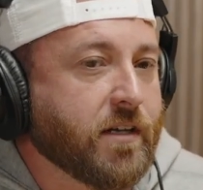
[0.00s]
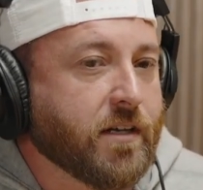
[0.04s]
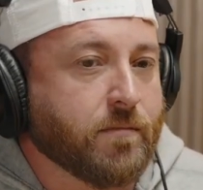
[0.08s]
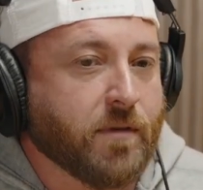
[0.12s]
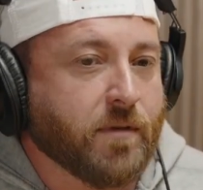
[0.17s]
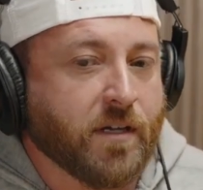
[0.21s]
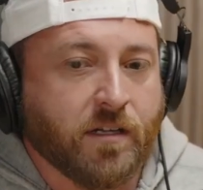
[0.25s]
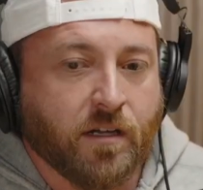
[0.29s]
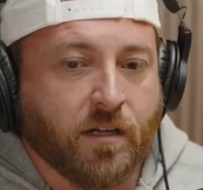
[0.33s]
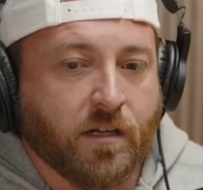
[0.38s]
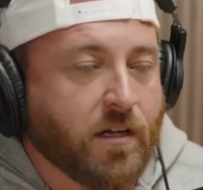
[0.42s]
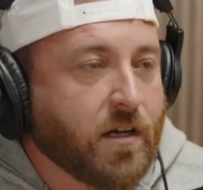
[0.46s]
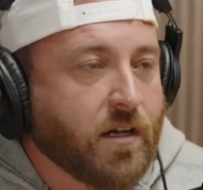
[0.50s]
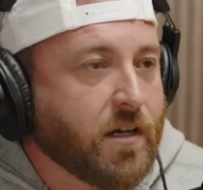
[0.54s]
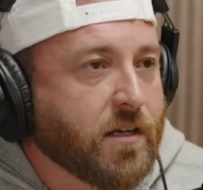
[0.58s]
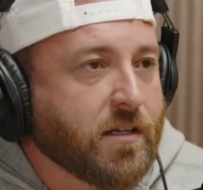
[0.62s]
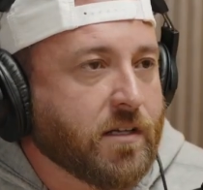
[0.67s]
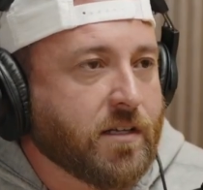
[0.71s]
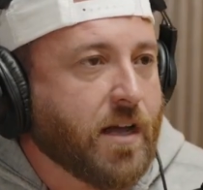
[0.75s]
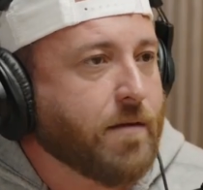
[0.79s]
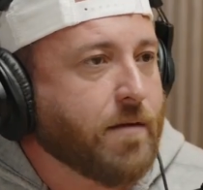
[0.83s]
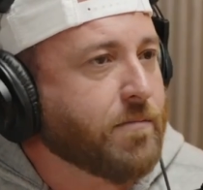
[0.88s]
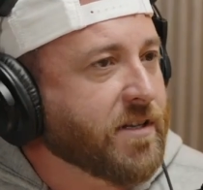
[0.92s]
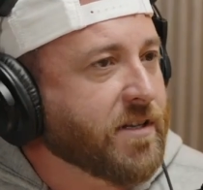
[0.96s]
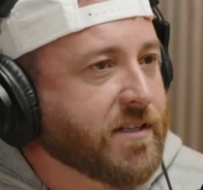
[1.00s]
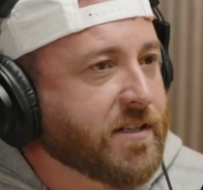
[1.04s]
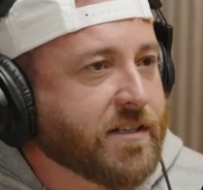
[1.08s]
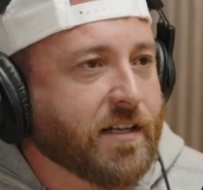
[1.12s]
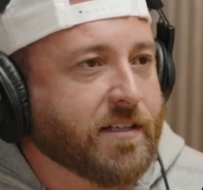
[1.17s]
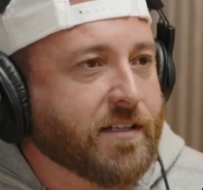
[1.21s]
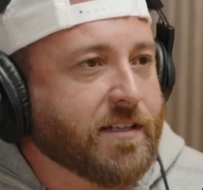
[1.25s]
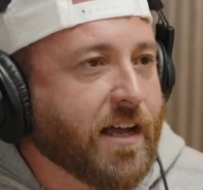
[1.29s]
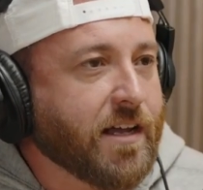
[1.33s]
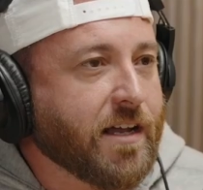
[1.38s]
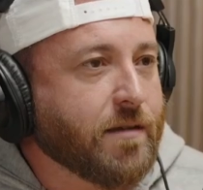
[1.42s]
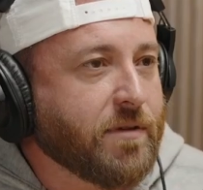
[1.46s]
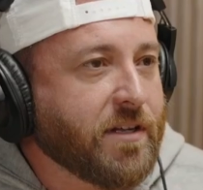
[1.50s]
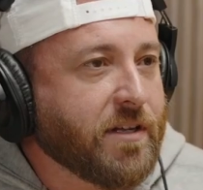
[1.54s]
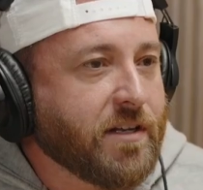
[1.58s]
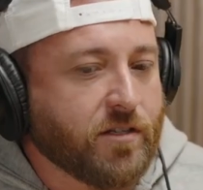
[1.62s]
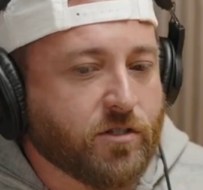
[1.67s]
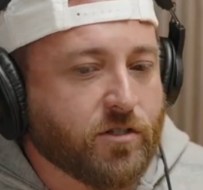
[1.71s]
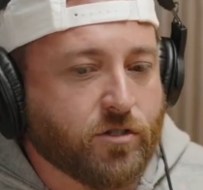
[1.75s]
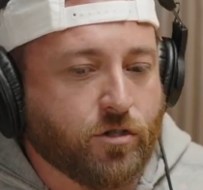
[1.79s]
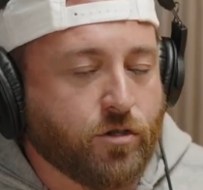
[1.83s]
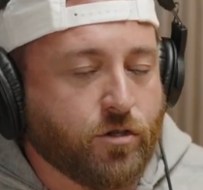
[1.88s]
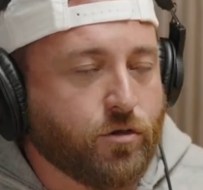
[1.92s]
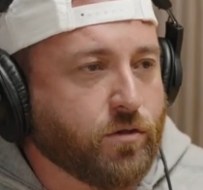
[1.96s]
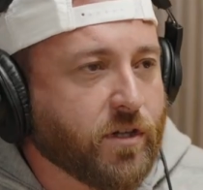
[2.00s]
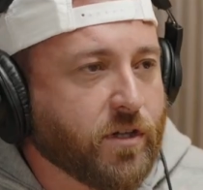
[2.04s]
And I'm like, yeah, but he's got diabetes too.